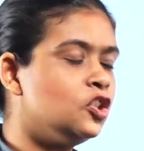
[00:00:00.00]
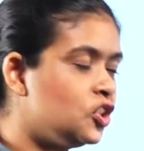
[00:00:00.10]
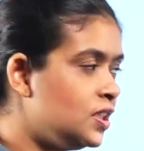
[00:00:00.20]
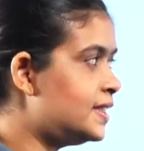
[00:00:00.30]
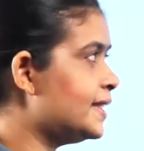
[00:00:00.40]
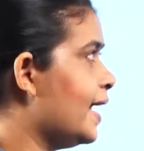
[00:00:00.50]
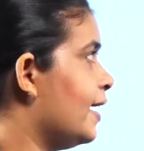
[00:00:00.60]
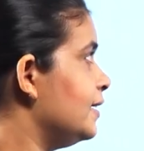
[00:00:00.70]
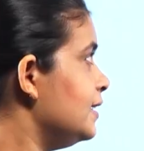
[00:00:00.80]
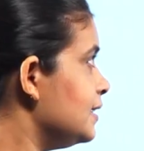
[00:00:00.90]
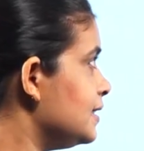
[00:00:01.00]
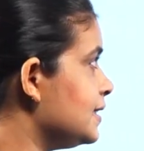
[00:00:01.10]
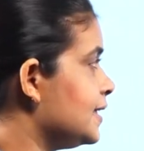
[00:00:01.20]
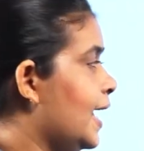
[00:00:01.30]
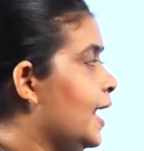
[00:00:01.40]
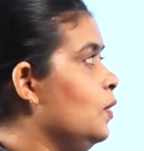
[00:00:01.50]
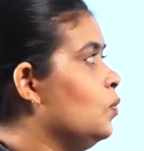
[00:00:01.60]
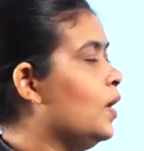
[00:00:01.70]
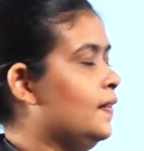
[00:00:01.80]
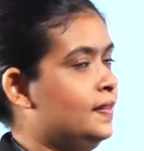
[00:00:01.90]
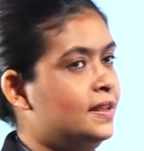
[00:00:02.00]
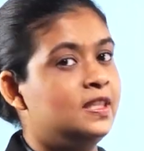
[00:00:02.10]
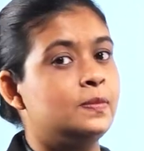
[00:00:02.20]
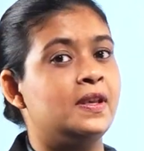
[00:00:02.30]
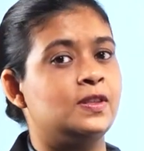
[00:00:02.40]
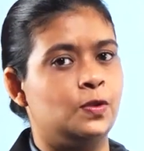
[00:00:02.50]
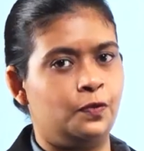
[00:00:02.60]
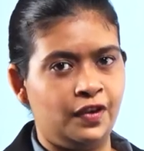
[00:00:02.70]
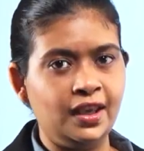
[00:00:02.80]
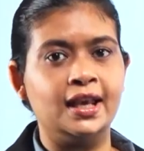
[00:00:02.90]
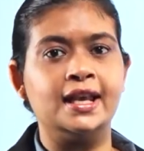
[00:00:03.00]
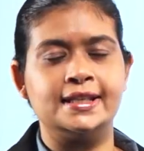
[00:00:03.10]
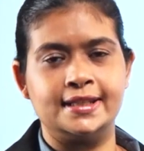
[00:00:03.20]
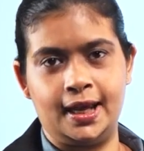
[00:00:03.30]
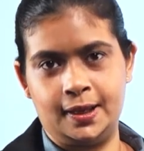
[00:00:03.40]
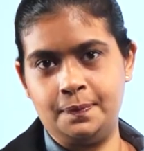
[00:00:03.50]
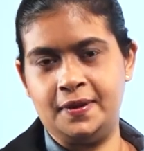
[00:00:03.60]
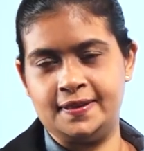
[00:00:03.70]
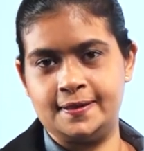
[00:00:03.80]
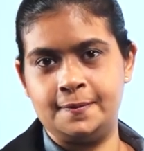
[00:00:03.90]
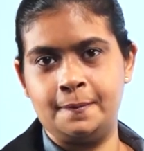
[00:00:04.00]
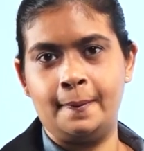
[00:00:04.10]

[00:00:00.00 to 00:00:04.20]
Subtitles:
Just understand what this specific type is.